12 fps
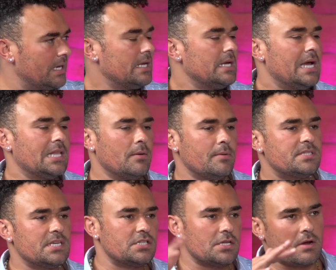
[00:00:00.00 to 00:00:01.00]
And then we would
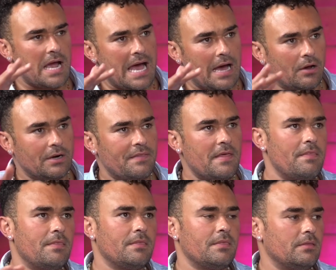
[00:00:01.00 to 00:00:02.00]
see each other out, and
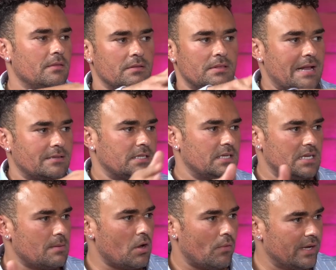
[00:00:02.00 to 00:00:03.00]
then that didn't end
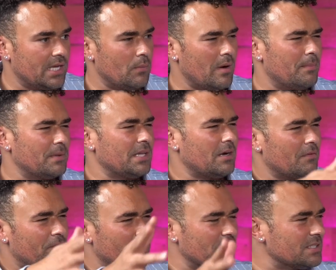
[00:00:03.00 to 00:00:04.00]
up going anywhere. But then our
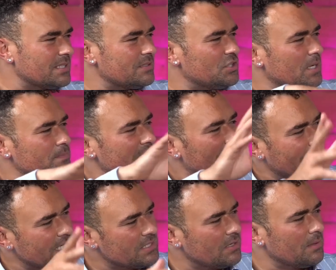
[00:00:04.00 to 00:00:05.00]
friendships kind
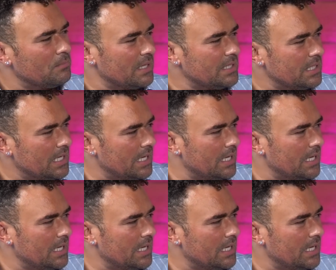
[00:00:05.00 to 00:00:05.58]
of started blending.